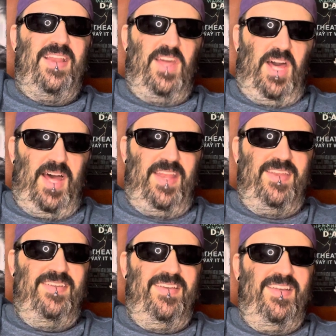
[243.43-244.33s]
God.
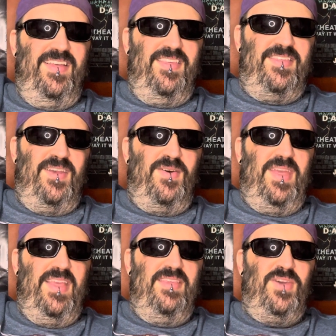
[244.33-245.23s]
So
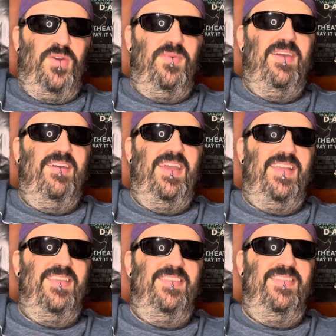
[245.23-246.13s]
his career
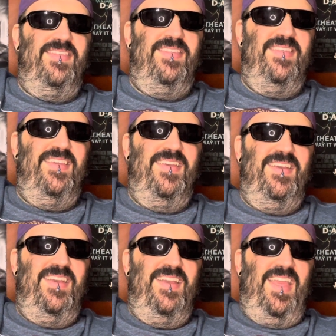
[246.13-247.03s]

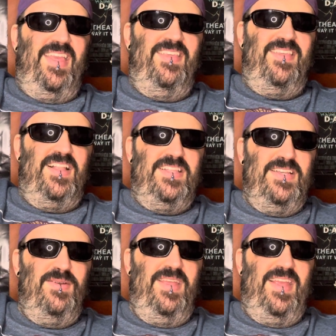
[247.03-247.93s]
he's
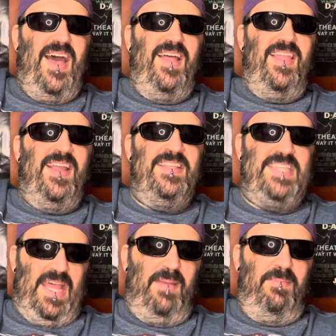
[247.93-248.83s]
clearly got like a
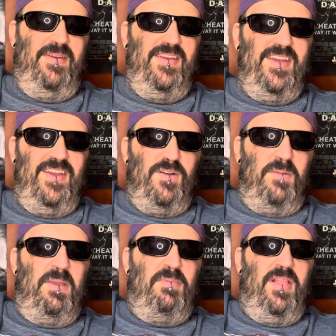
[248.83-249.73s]
type where
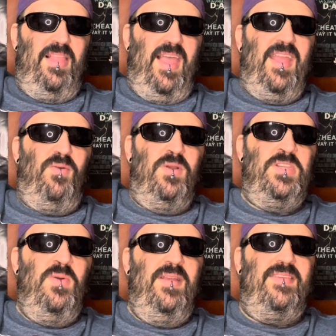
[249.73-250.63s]
people are like, we're
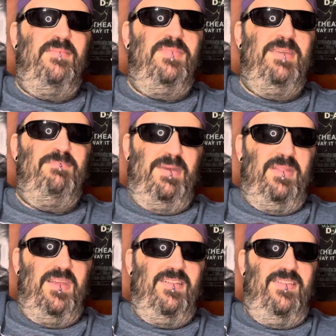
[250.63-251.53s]
doing something
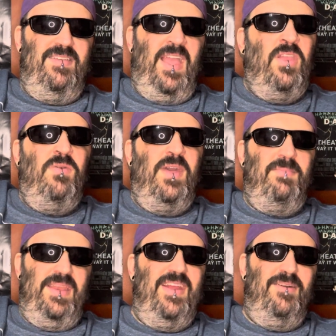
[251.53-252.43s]
biblical. Can you come
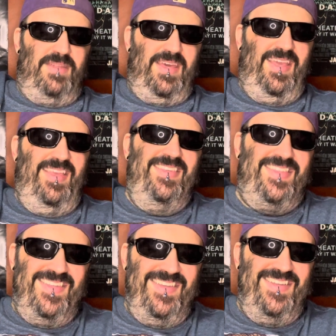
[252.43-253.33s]
in here, please?